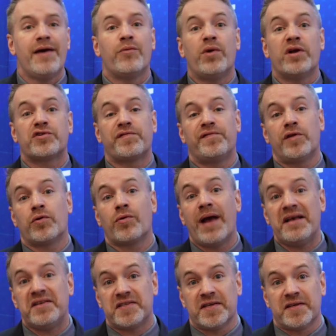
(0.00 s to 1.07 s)
which
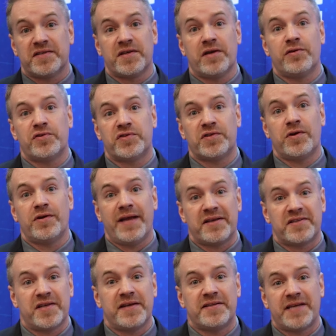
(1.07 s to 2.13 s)
fluoresces under certain
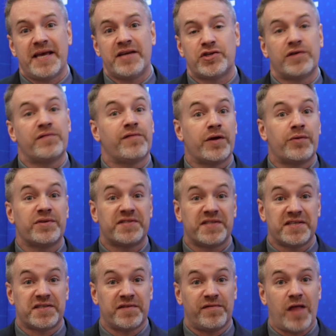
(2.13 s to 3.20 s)
excitation
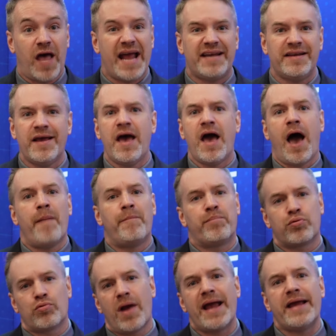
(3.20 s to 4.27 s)
frequencies of light, a
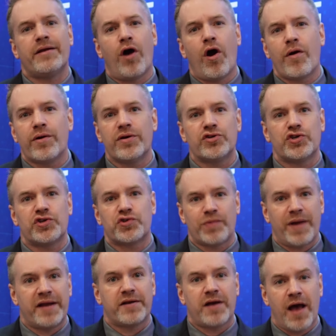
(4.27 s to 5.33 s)
bright orangish
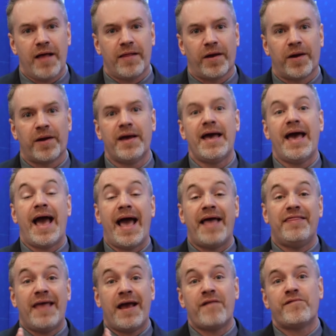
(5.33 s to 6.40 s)
red color.
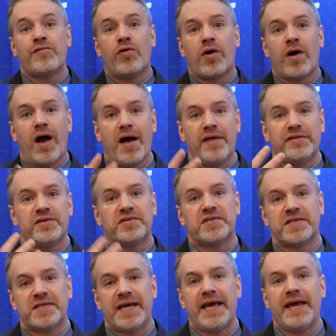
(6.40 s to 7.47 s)
And therefore, on the
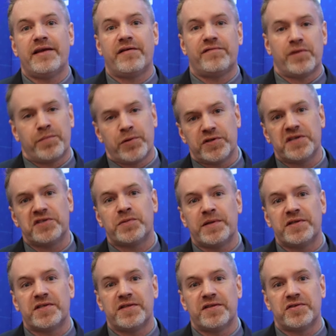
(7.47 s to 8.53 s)
skin of the
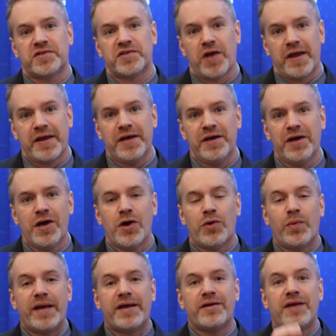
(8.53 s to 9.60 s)
participants in the study,
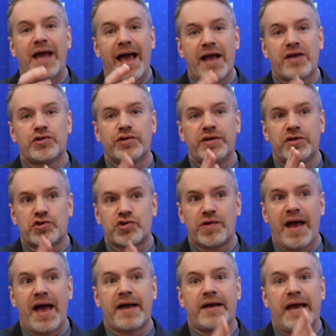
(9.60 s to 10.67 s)
we can actually
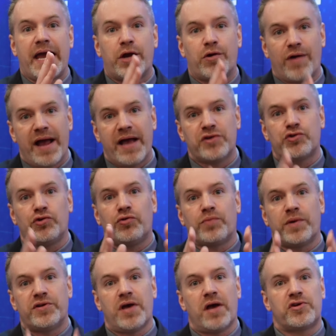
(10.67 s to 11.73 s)
track a gradual
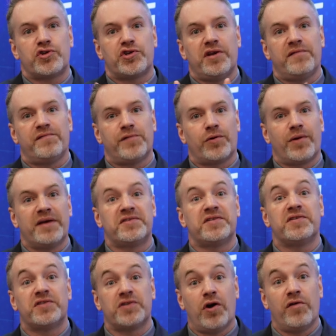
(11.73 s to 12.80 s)
reduction in
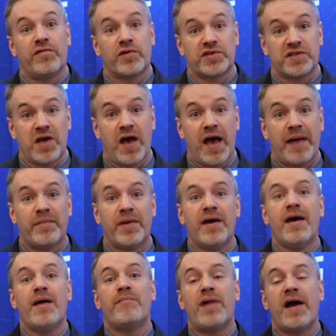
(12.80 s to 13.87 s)
fluorescence over time.
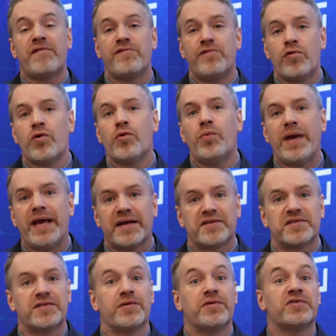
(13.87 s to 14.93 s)
By 4
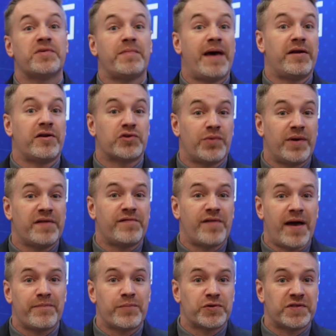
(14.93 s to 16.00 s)
weeks, there's about a
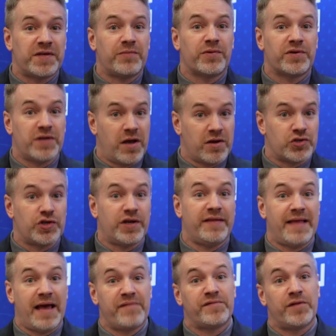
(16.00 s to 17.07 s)
25% reduction in
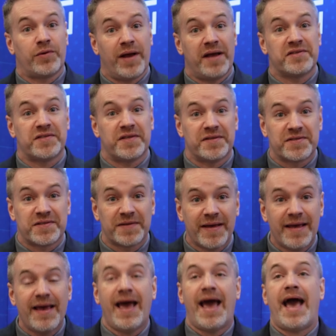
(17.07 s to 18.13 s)
that fluorescence.
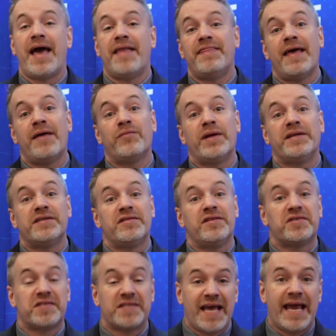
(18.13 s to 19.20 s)
And then we did
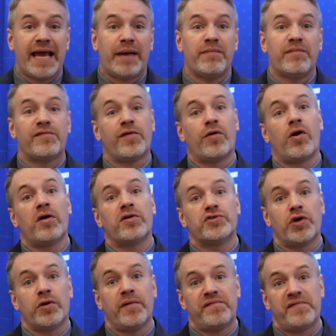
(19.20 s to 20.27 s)
the same for our
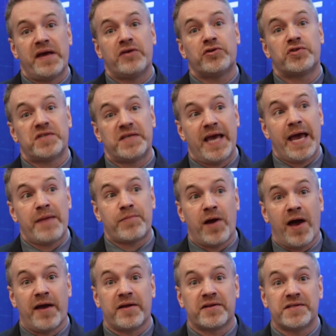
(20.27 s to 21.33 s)
dermaphage CA
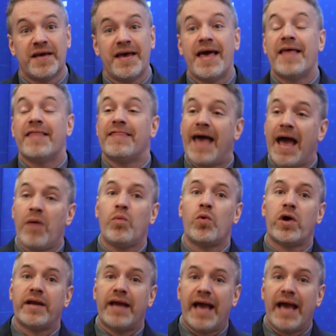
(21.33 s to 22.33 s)
product. That one